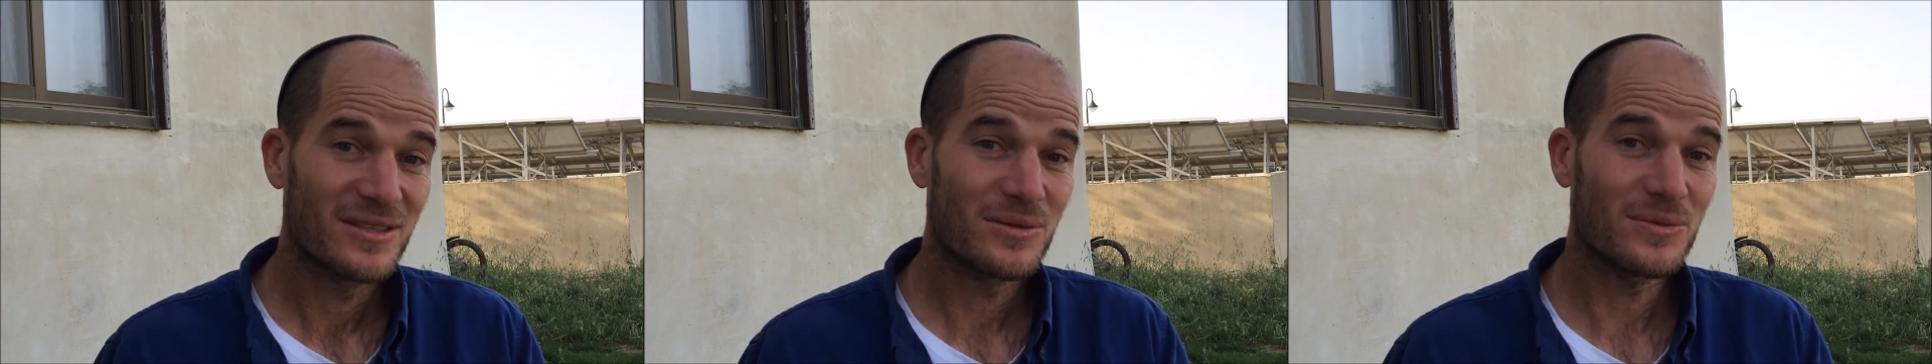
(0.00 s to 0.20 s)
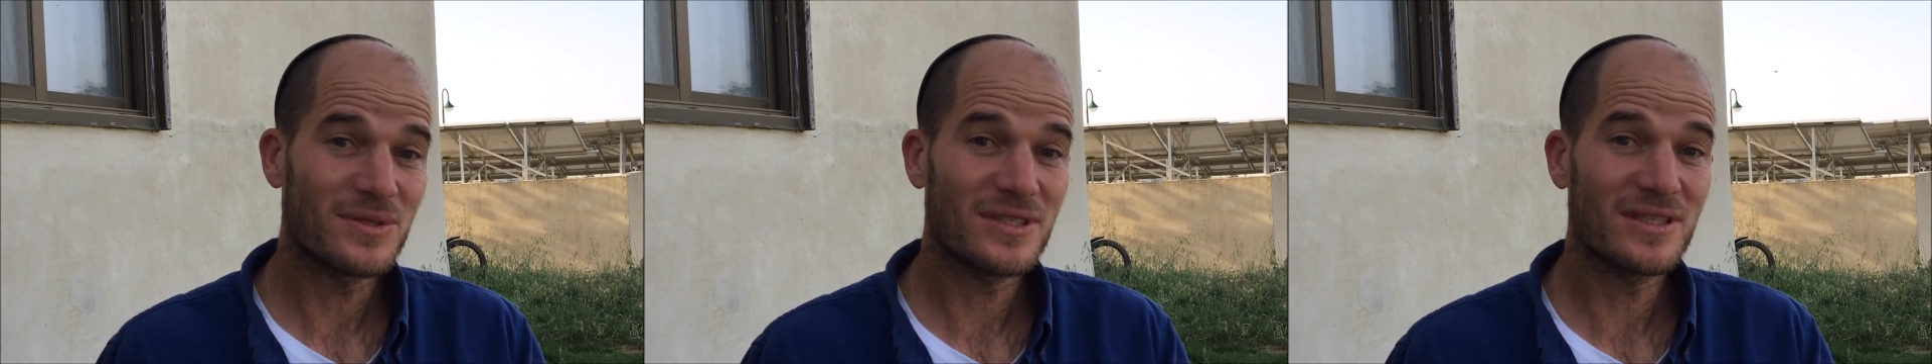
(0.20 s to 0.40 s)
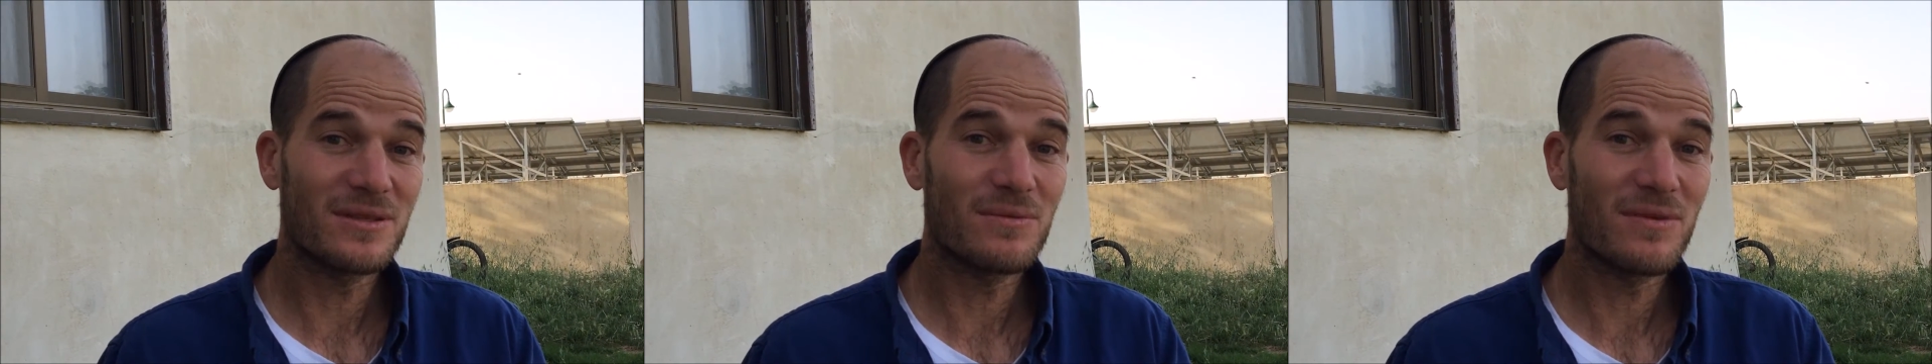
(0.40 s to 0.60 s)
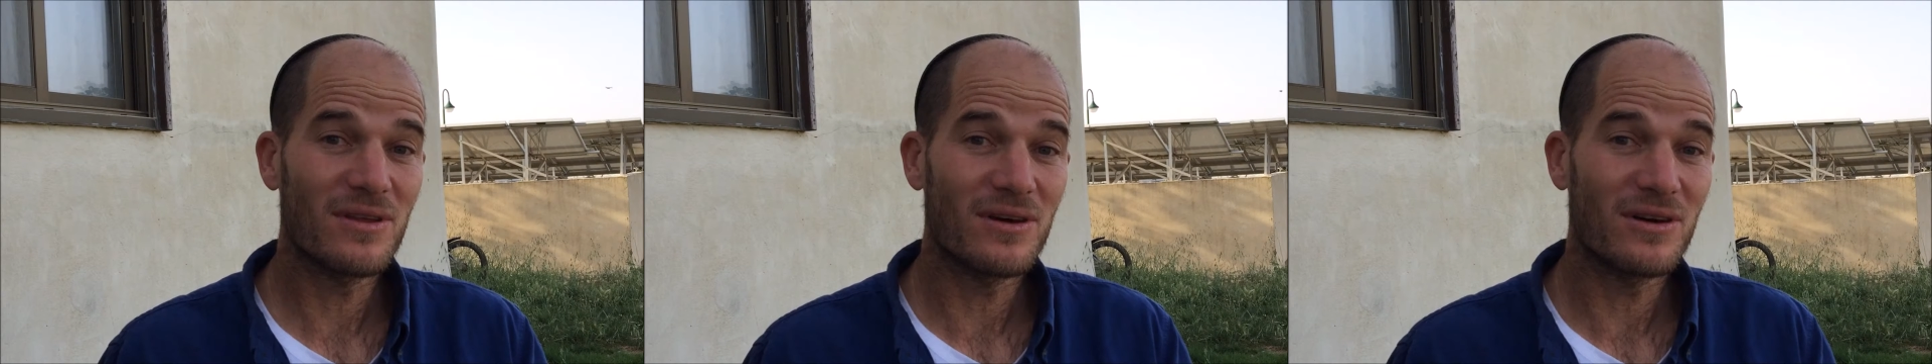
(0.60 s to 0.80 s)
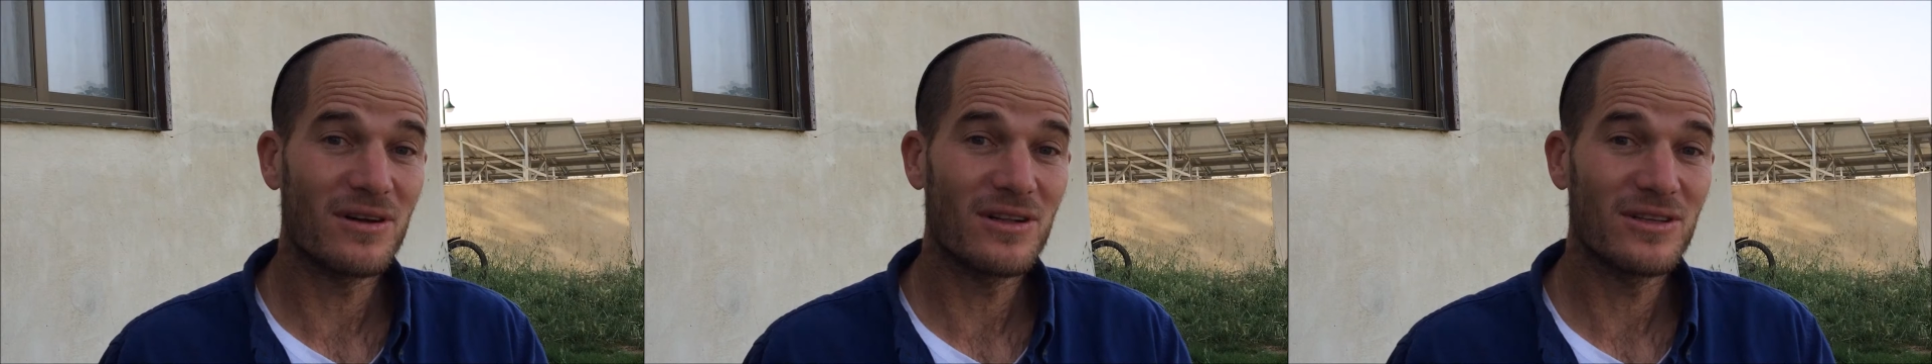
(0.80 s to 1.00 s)
to sit with
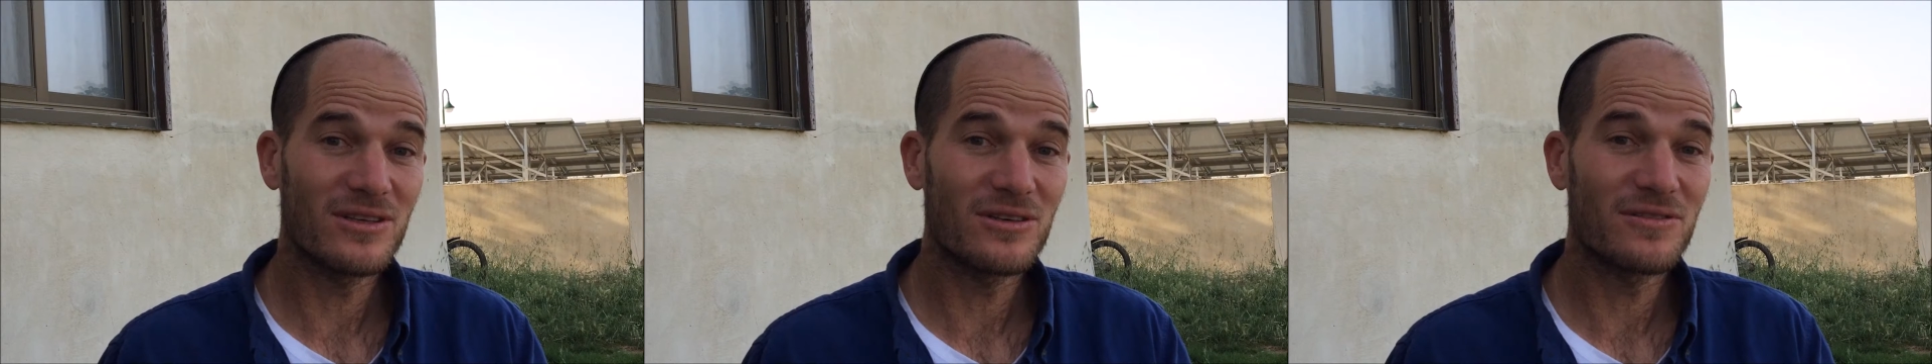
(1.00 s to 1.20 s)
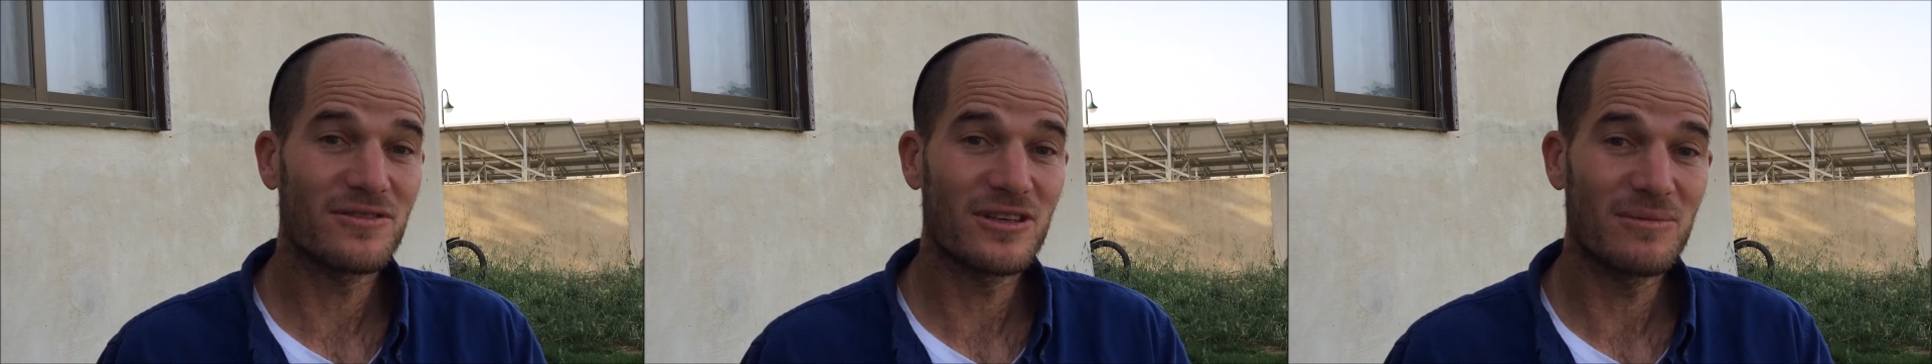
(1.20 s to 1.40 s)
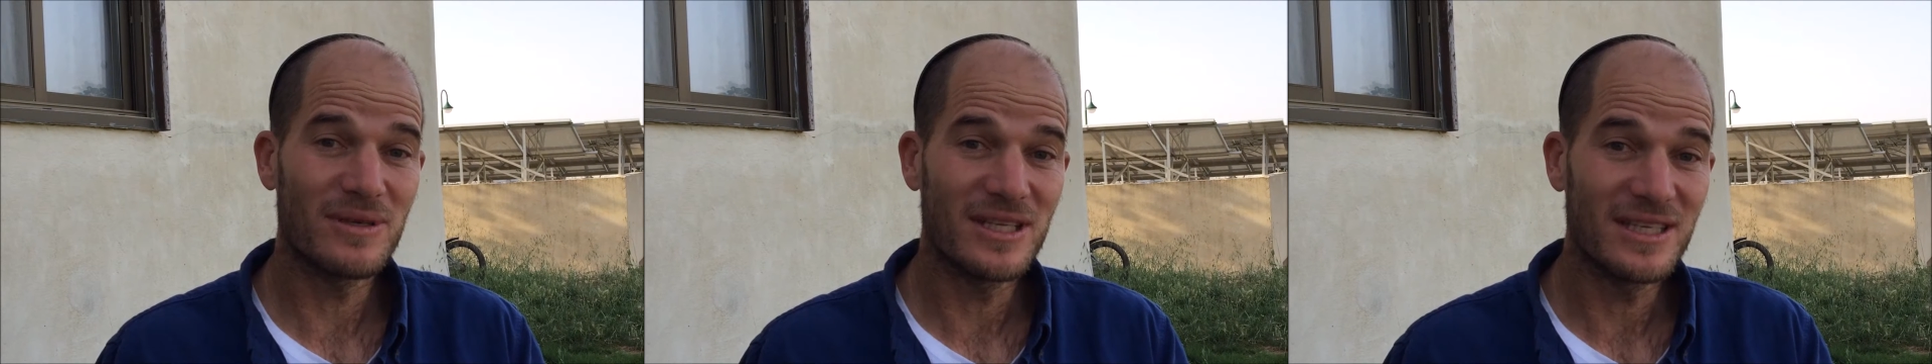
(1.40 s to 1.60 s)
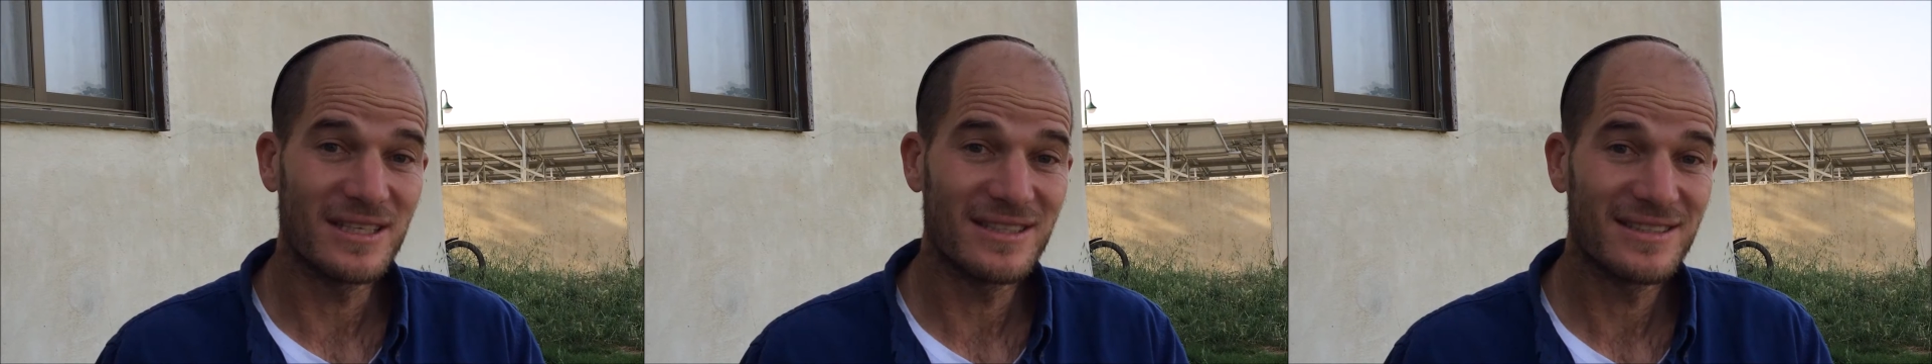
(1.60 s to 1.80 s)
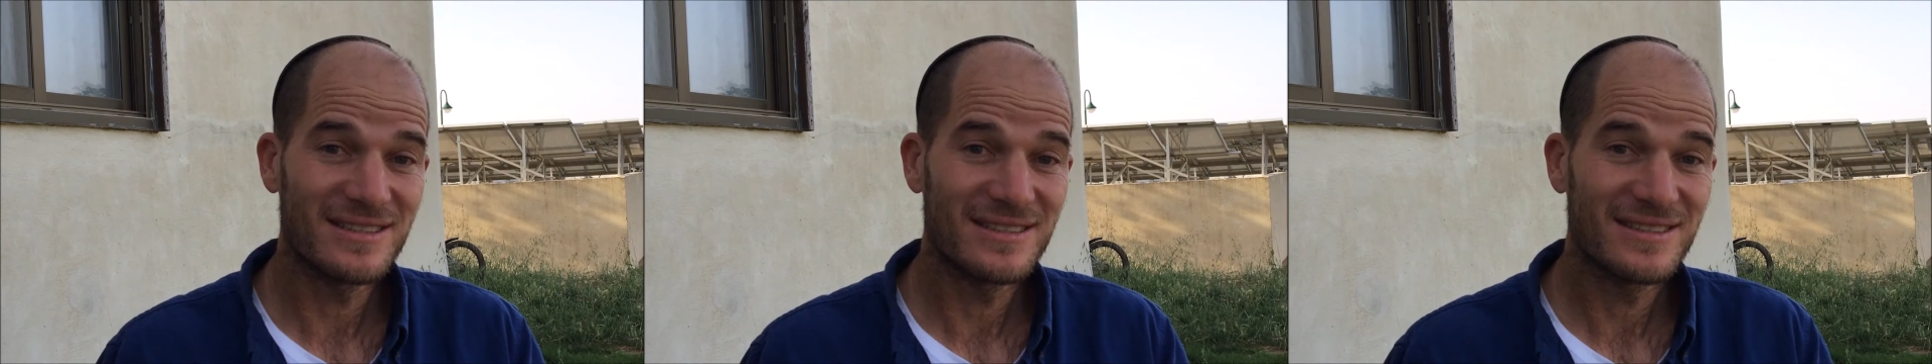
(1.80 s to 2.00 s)
all your
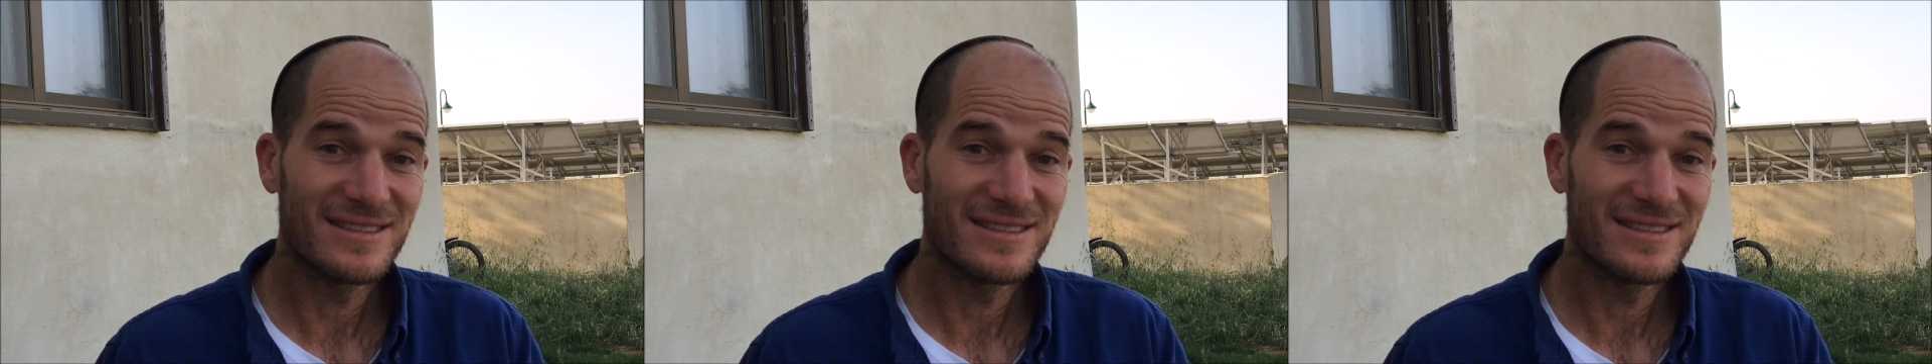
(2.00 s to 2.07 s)
family